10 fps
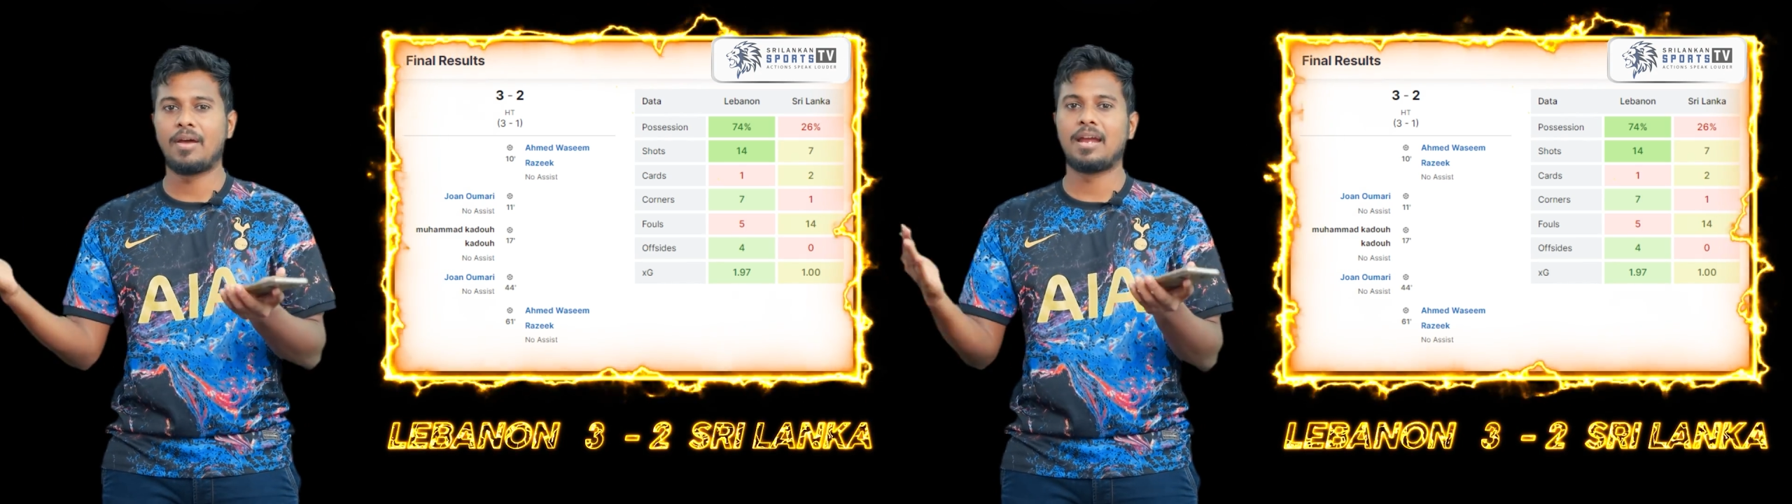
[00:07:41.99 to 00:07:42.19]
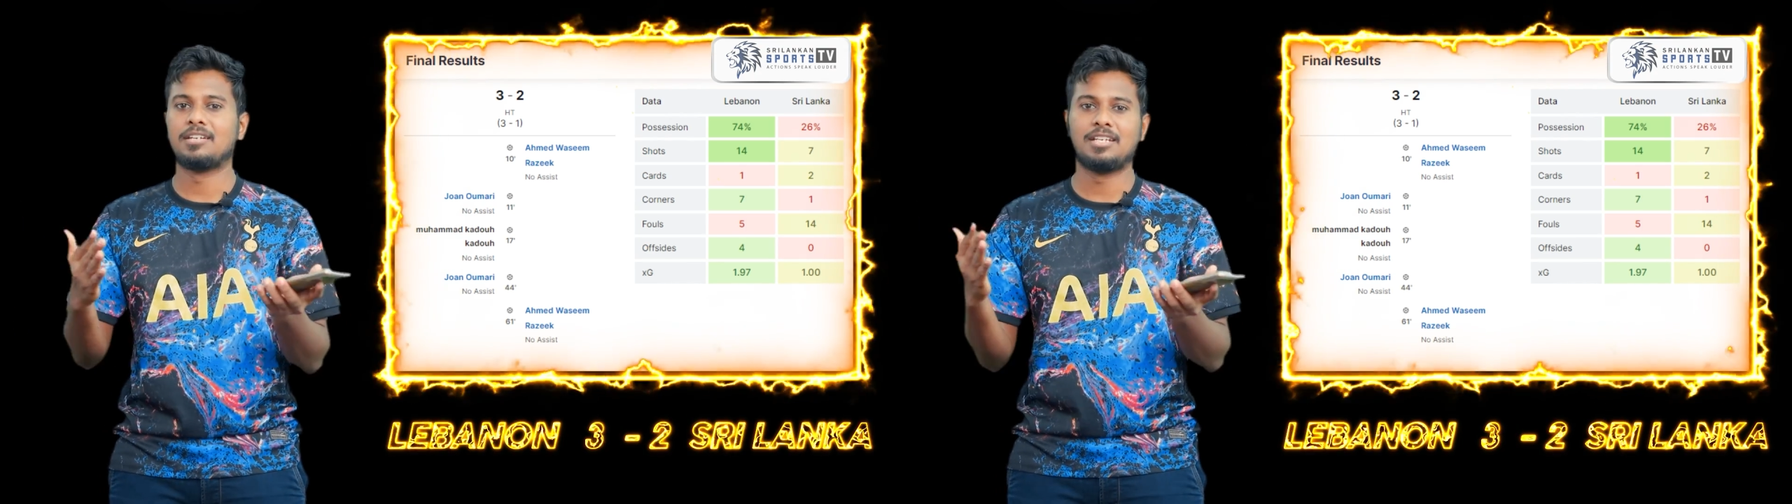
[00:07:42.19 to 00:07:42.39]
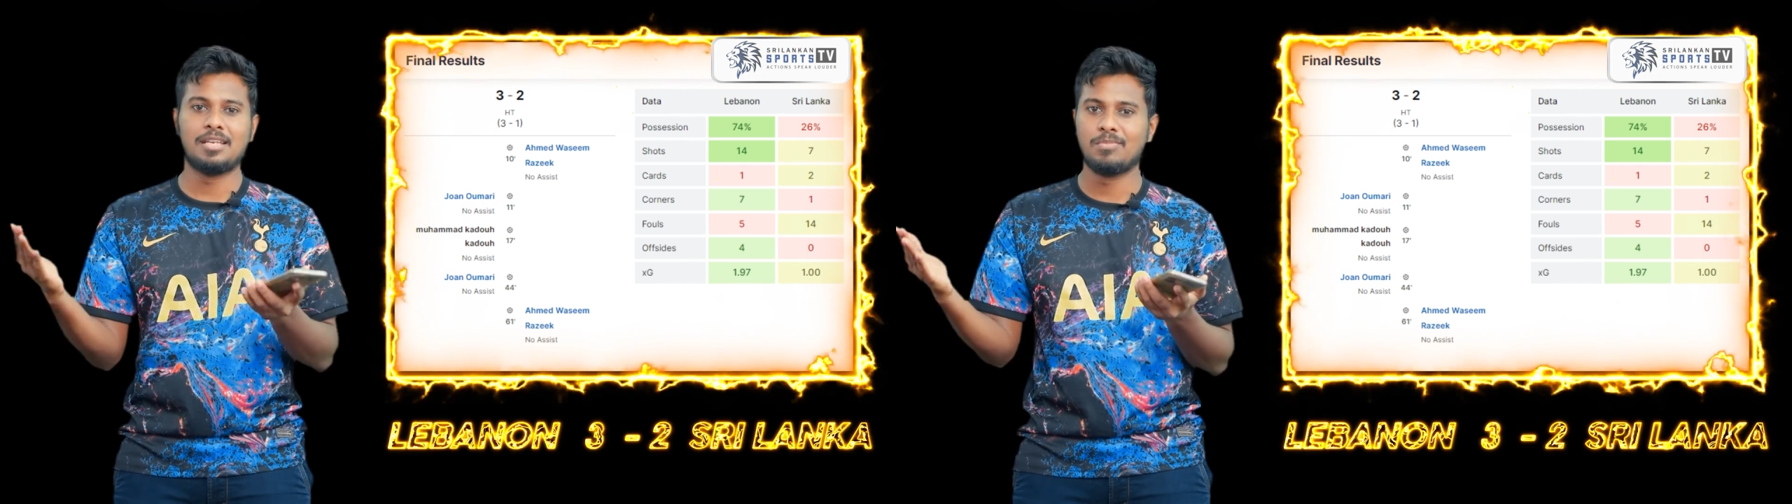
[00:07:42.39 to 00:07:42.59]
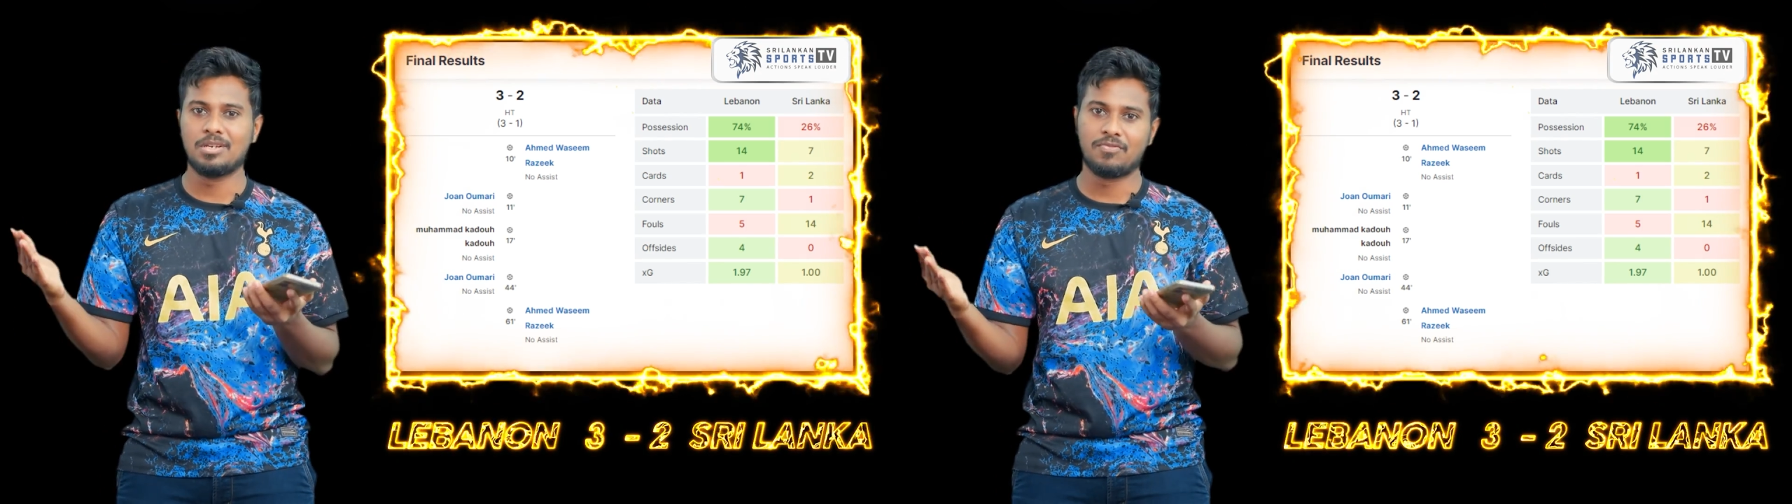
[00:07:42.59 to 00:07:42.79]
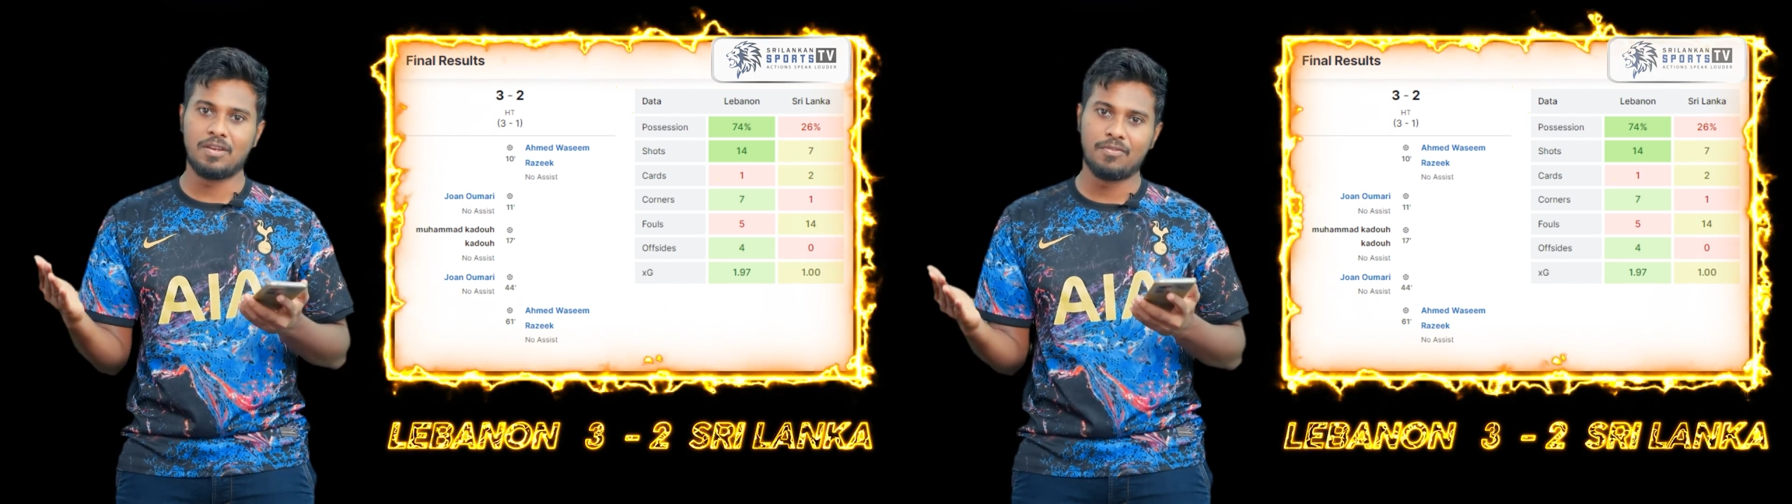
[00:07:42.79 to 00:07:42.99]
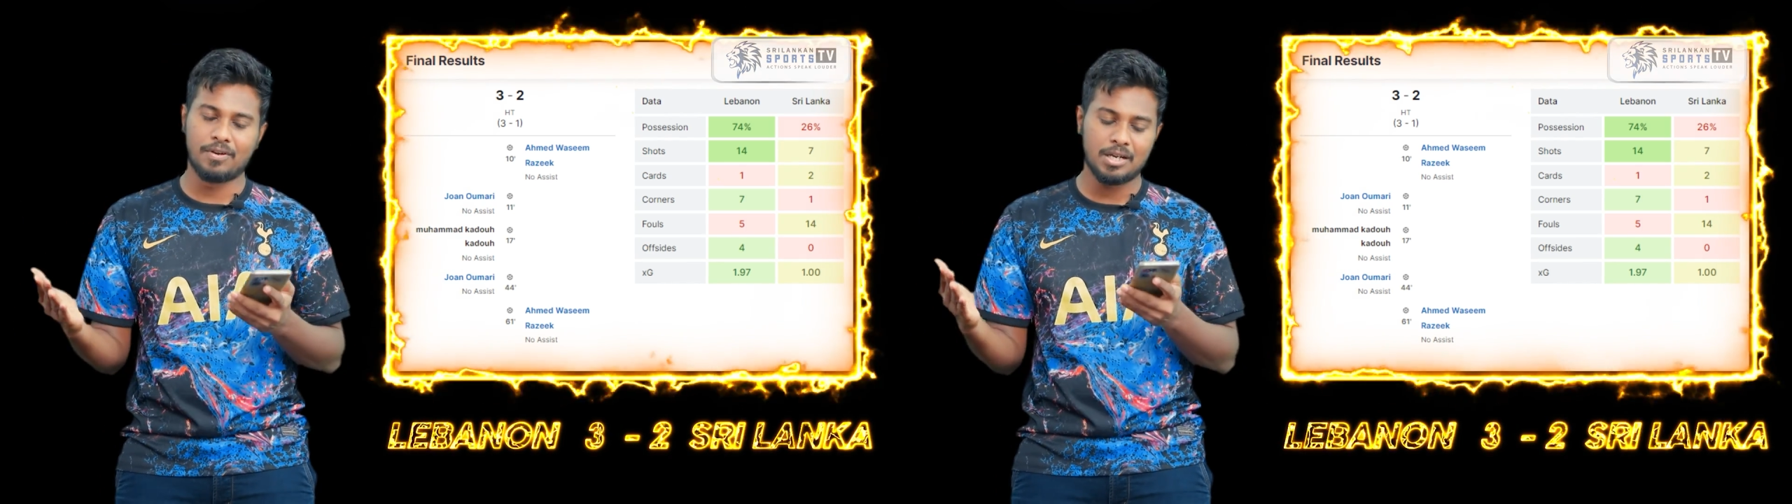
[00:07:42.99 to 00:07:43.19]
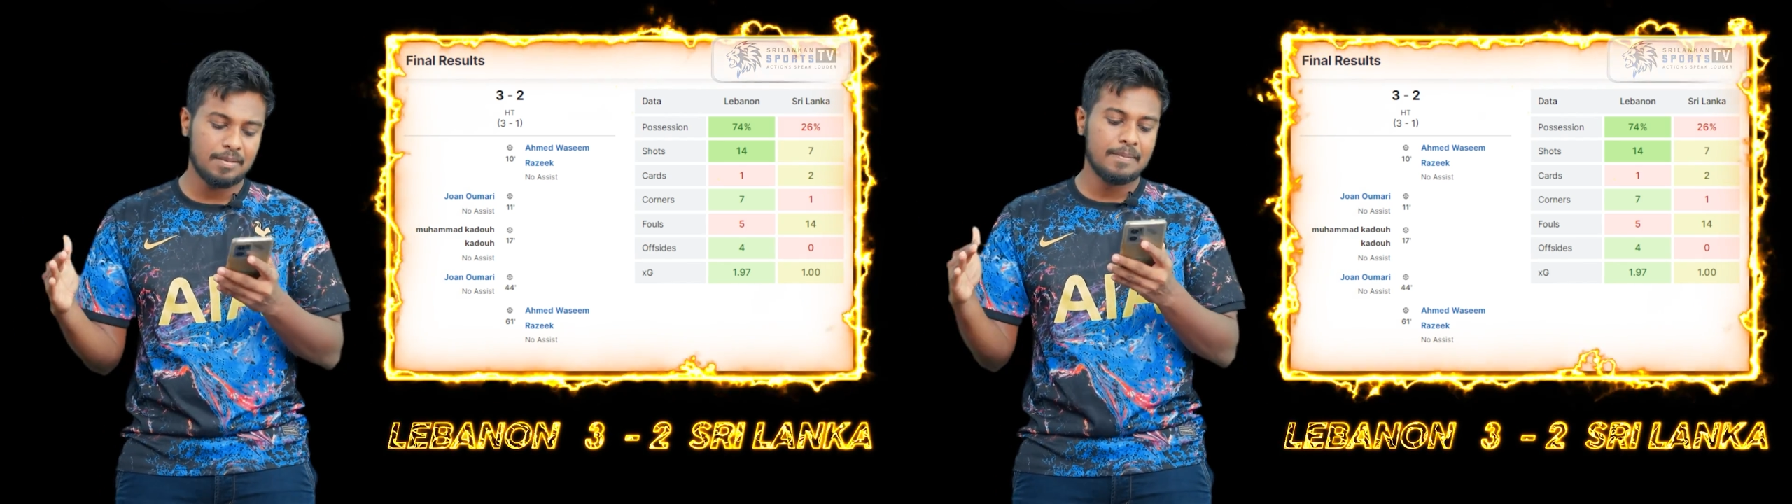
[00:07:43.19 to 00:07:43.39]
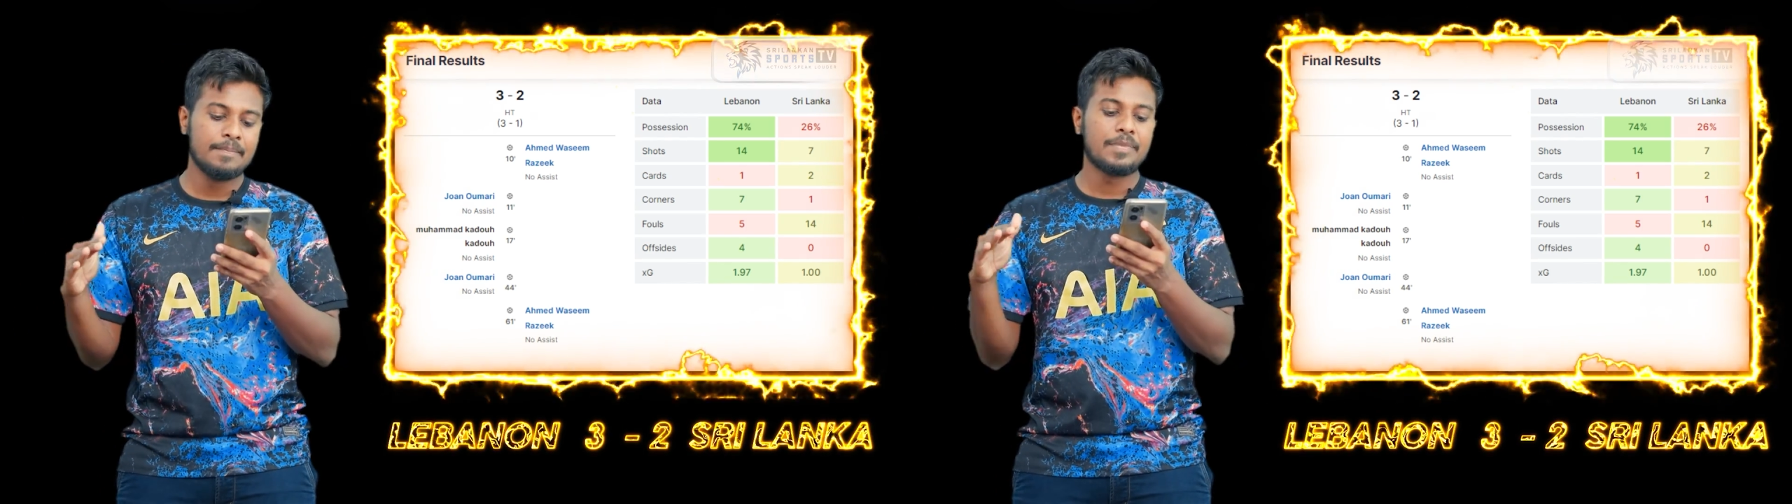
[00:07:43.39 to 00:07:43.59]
ranked team in FIFA.